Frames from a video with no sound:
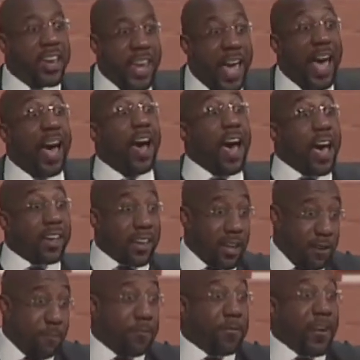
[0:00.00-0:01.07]
Now I
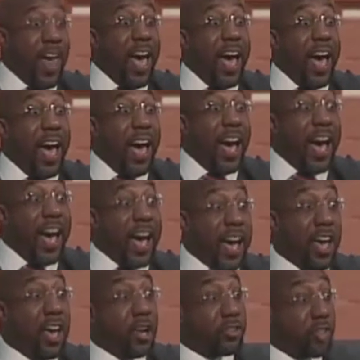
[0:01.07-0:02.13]
can
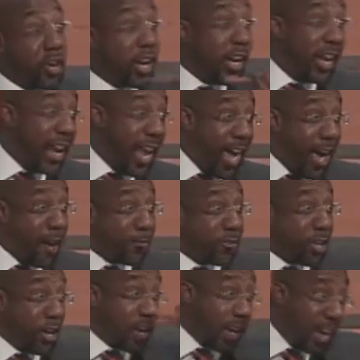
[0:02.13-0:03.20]
fly to the left, to the